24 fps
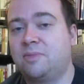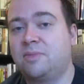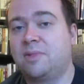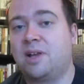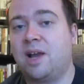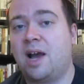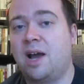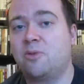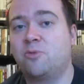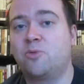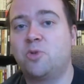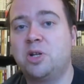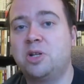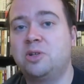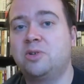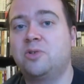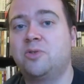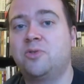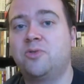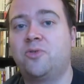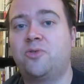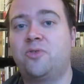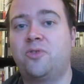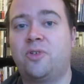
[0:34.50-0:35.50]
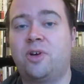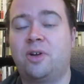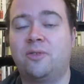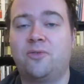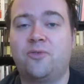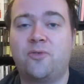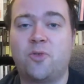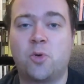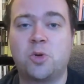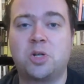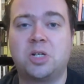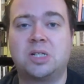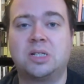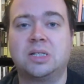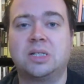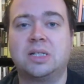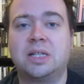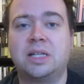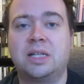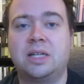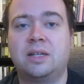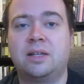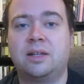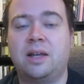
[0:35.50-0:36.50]
got rid of,
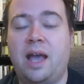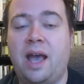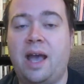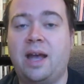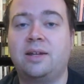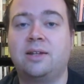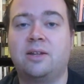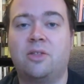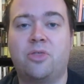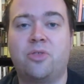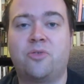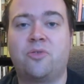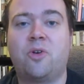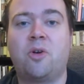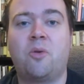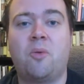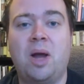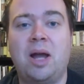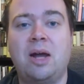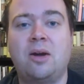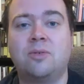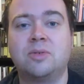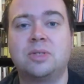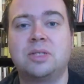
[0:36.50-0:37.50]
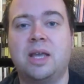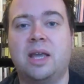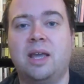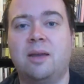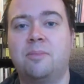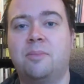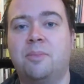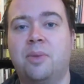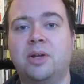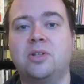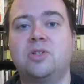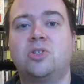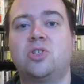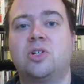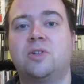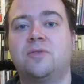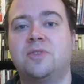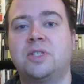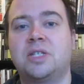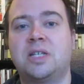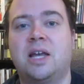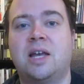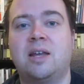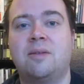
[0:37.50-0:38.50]
unfortunately, had to throw out a bunch
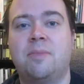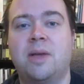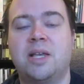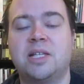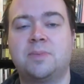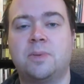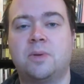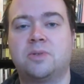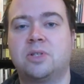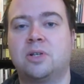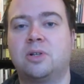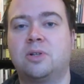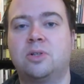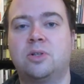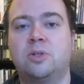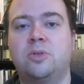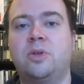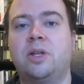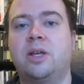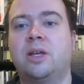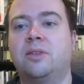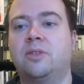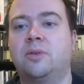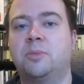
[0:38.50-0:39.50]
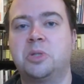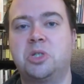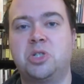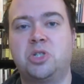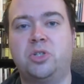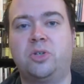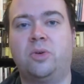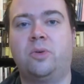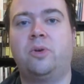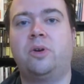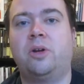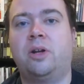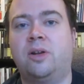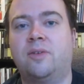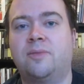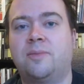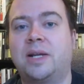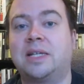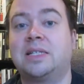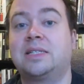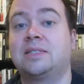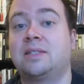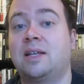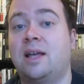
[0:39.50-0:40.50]
of signed baseballs, including the majority of
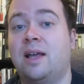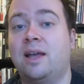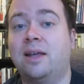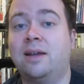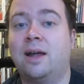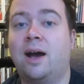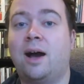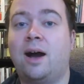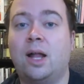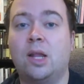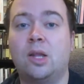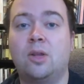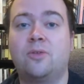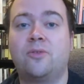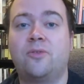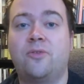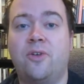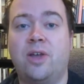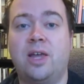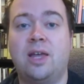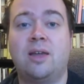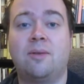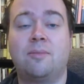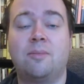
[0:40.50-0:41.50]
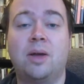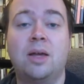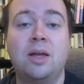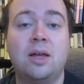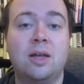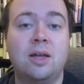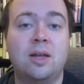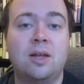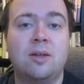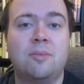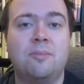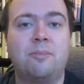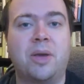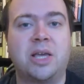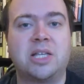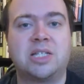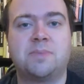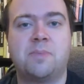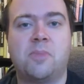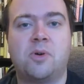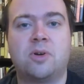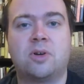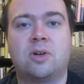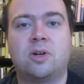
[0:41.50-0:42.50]
my signed Hall of Fame
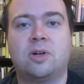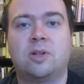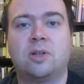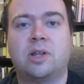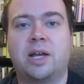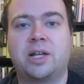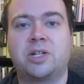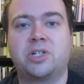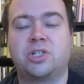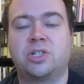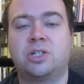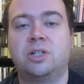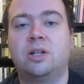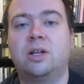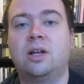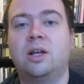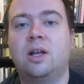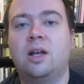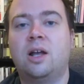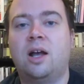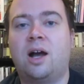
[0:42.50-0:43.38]
baseball collection,